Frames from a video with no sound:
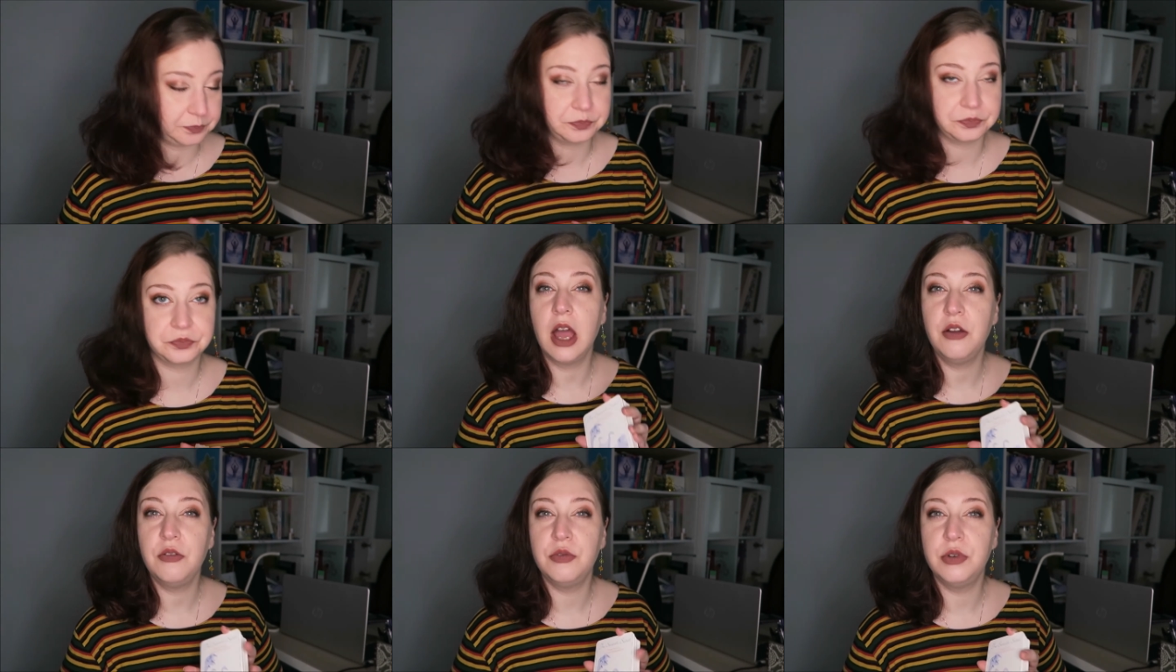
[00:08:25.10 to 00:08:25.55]

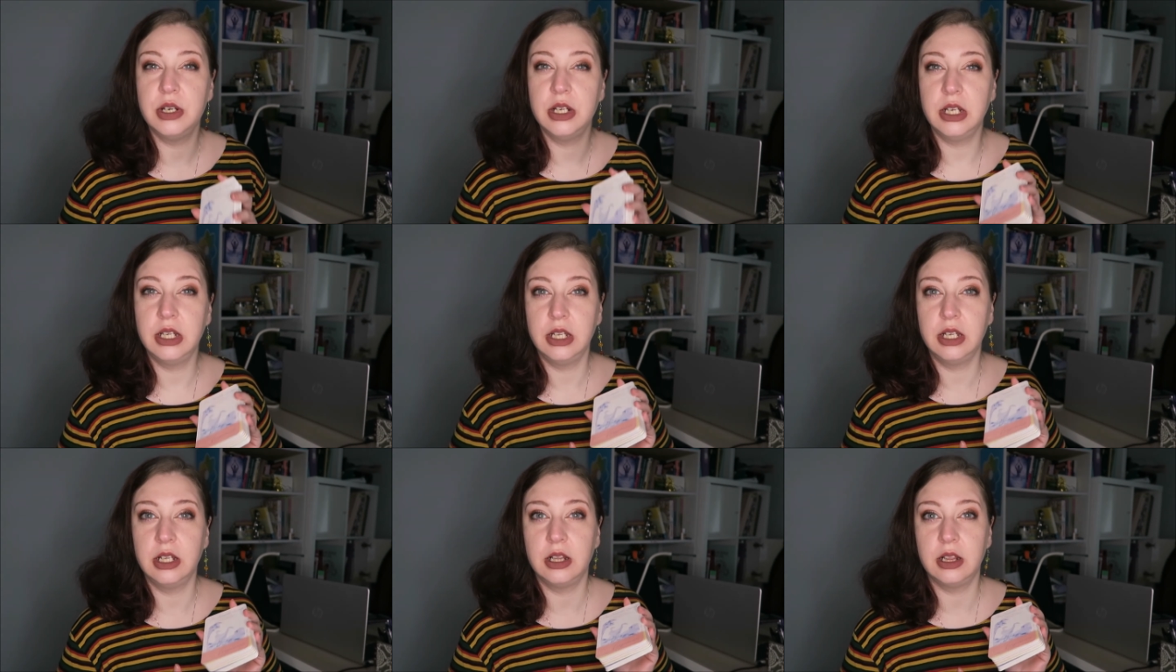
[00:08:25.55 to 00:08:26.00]
I
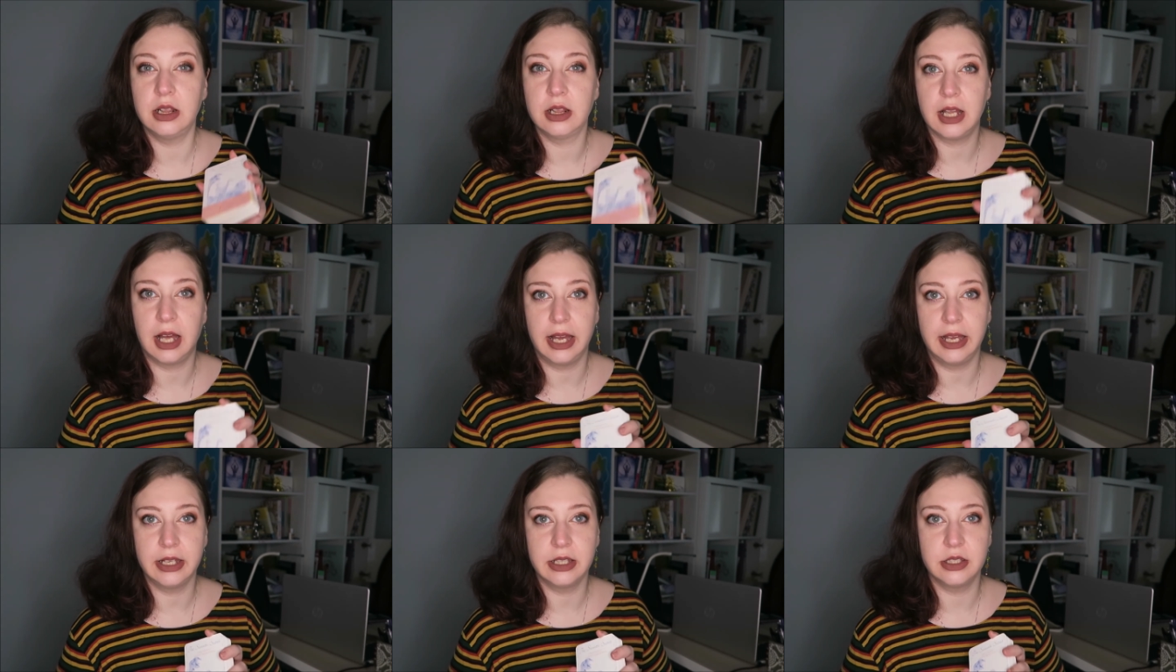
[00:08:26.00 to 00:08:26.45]
really
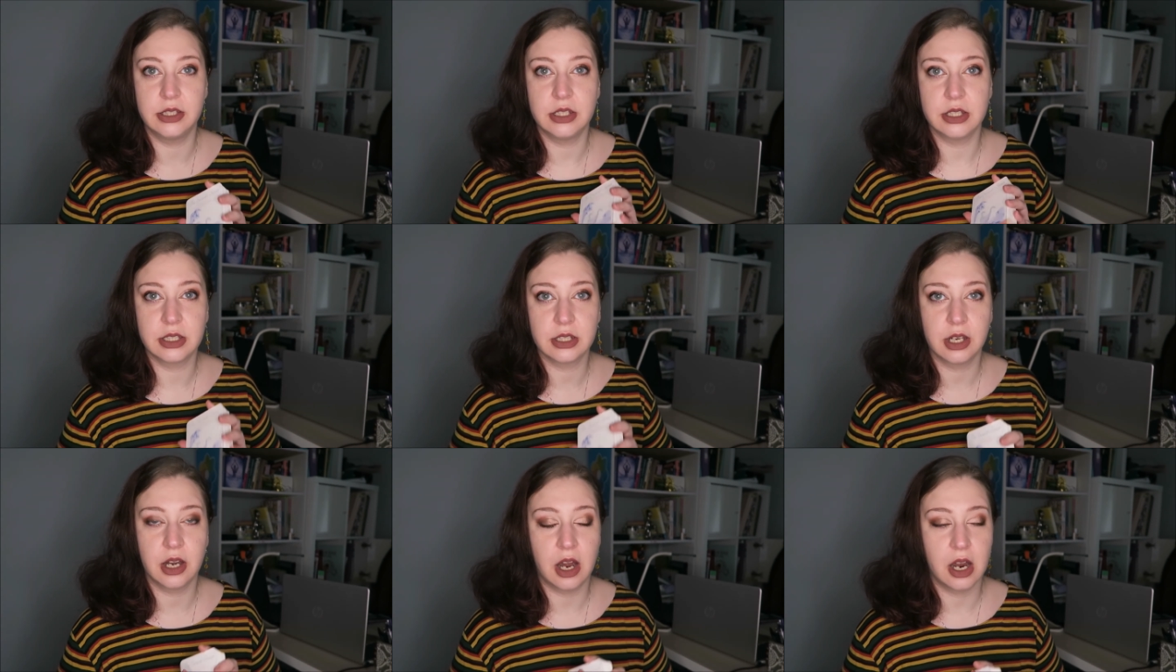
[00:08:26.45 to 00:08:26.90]
like
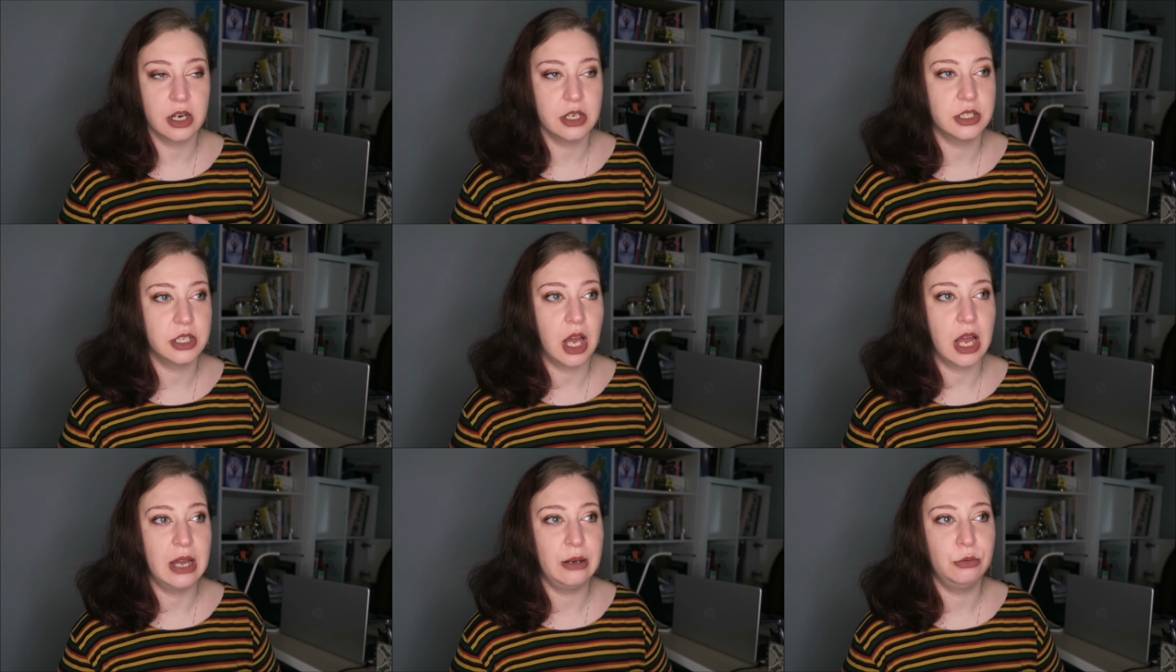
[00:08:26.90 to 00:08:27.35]
these
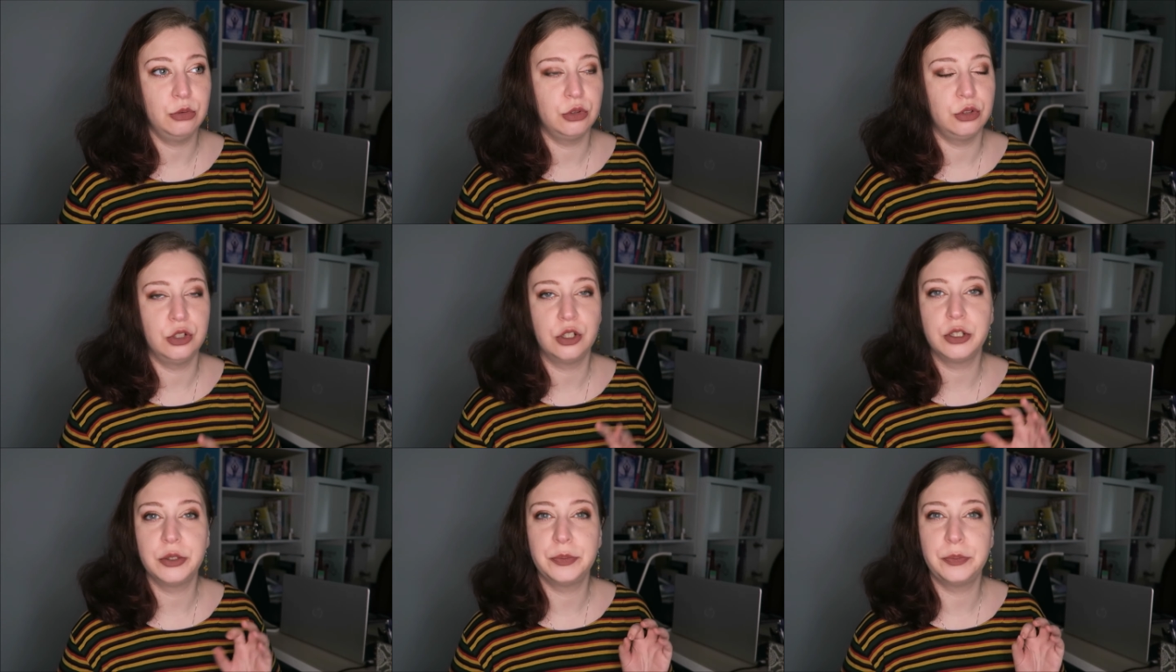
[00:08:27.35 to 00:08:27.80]
cards. I would
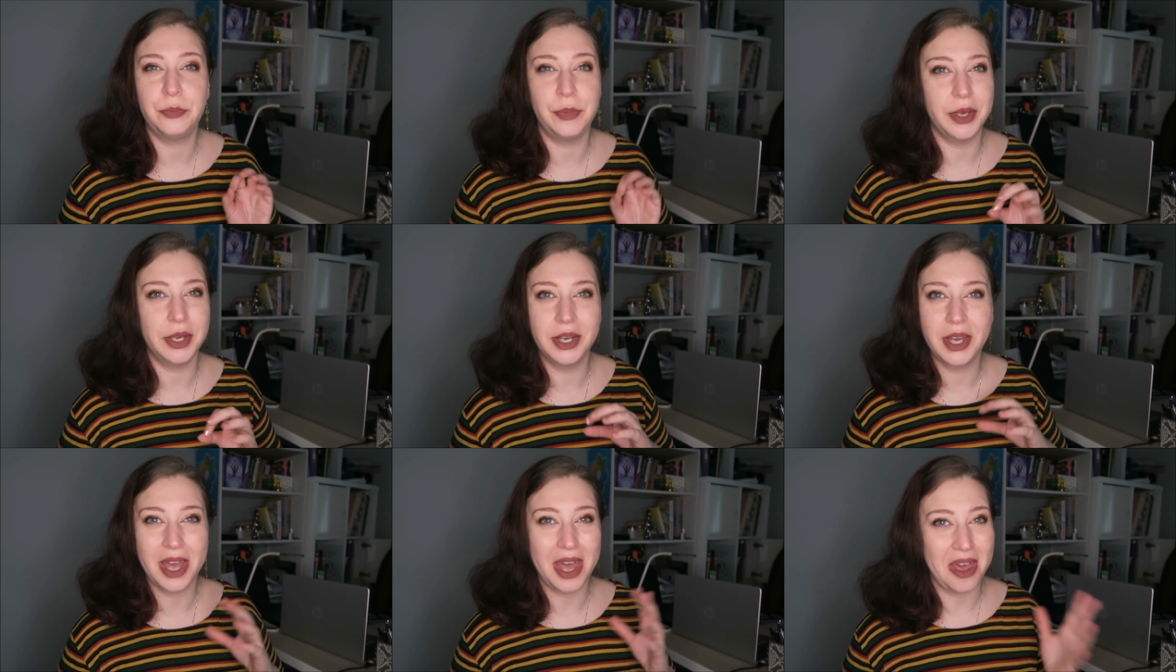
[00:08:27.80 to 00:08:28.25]
not
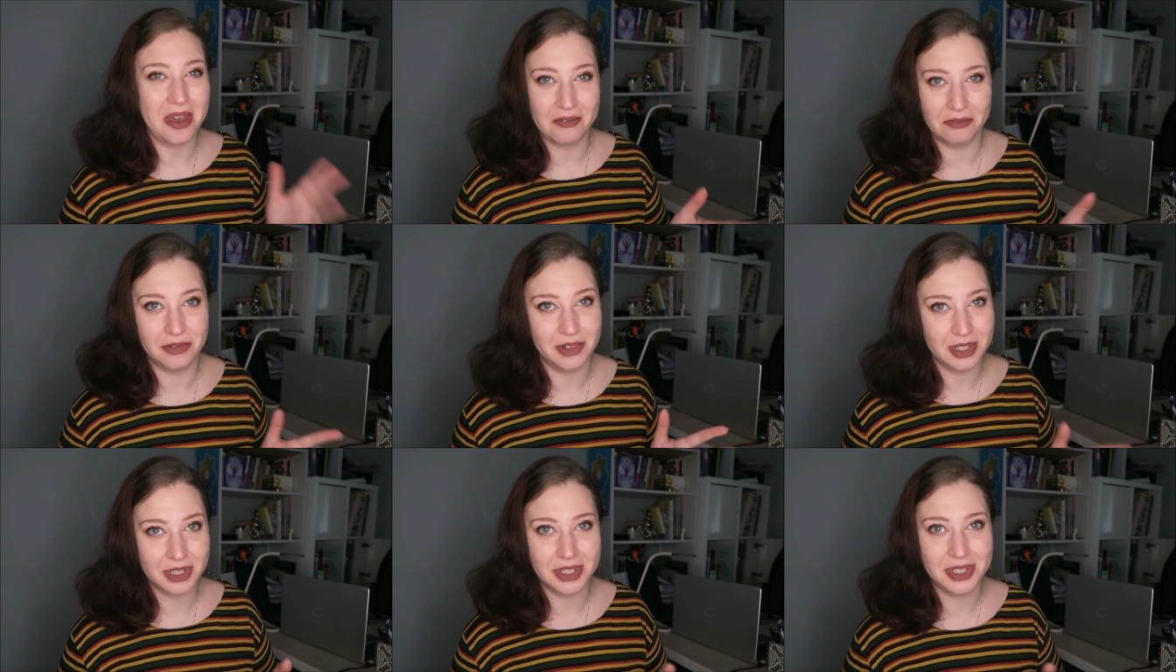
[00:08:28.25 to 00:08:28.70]
pick
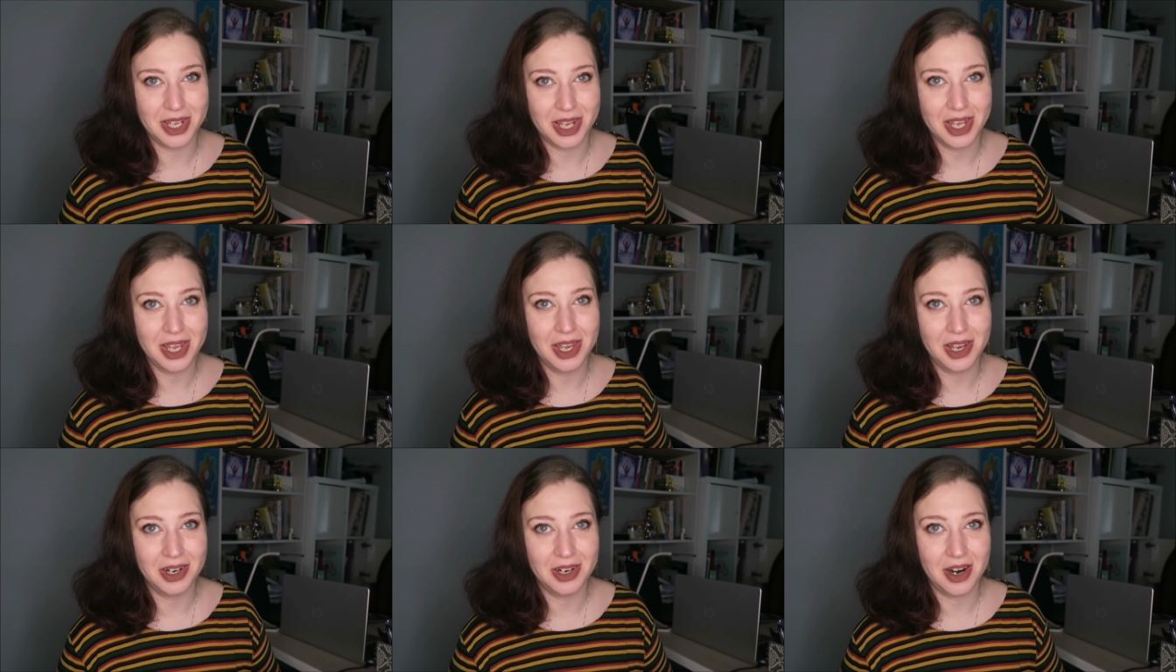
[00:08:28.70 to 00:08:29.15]
every
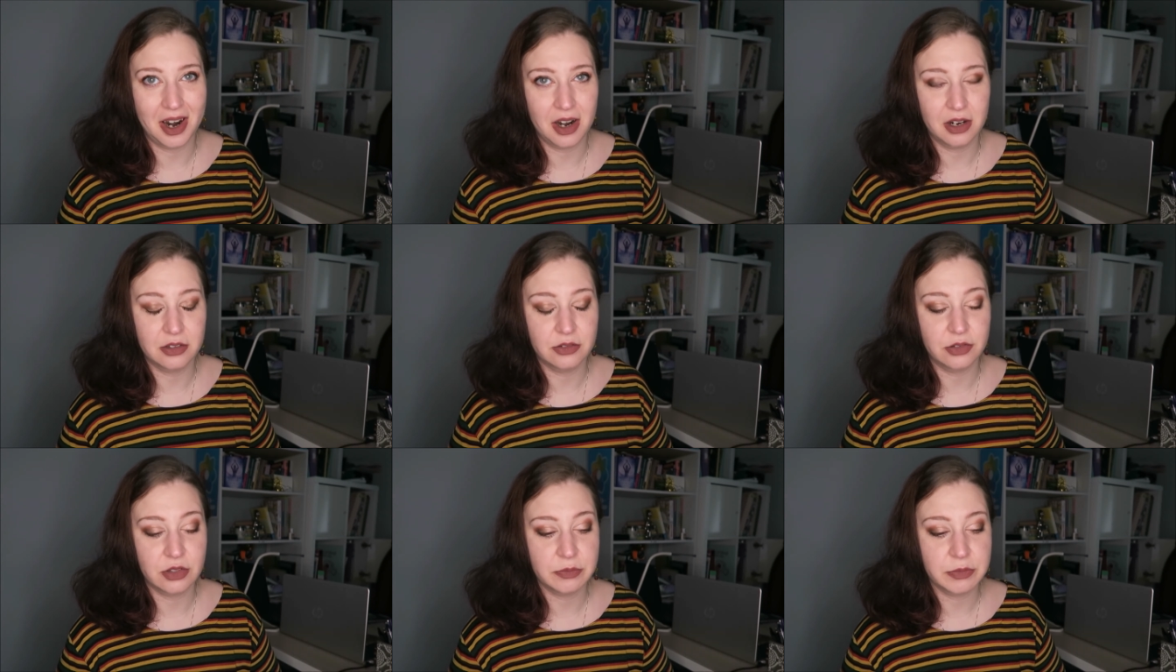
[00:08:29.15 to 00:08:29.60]
day a
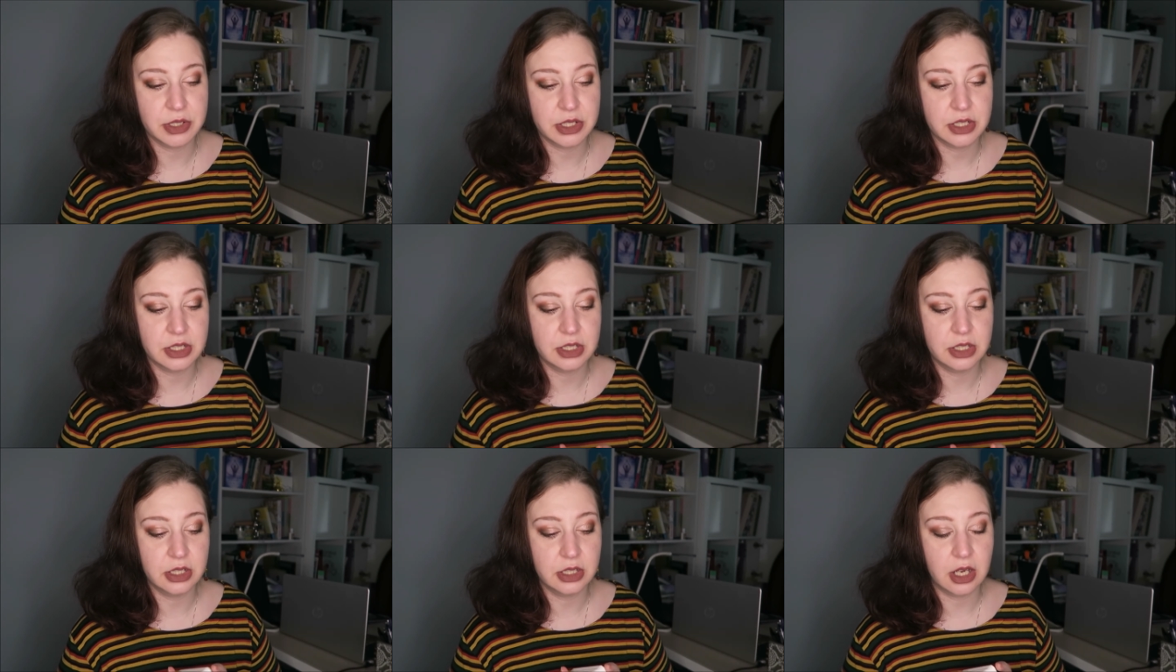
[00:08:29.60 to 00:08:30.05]
card from this
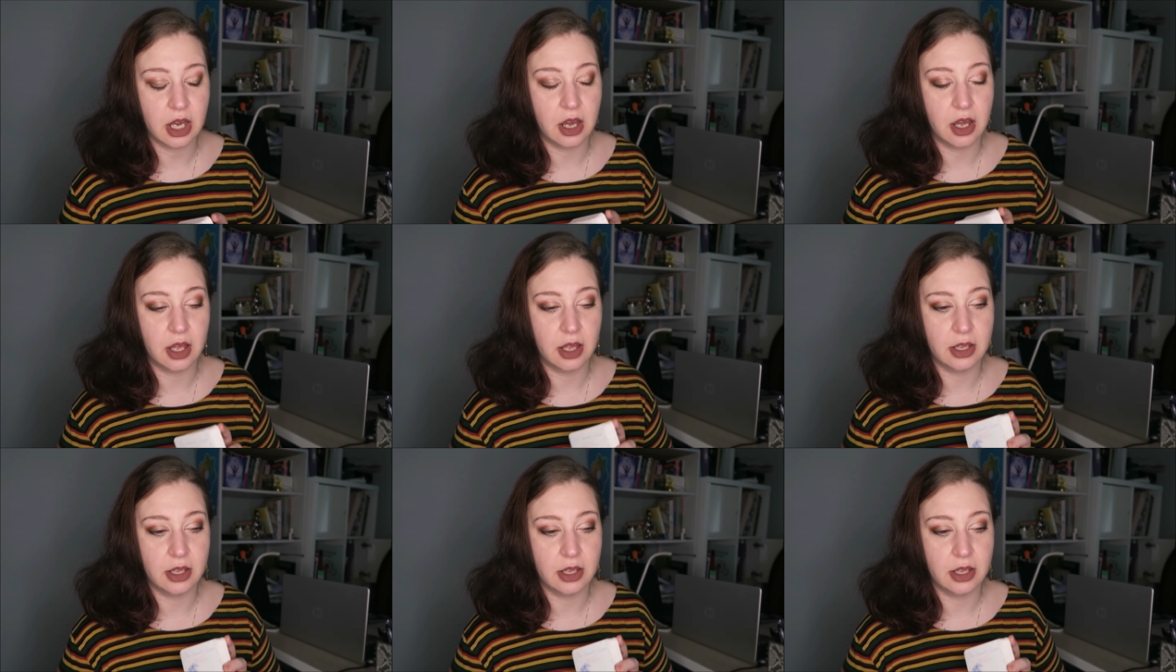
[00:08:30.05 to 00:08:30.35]
deck.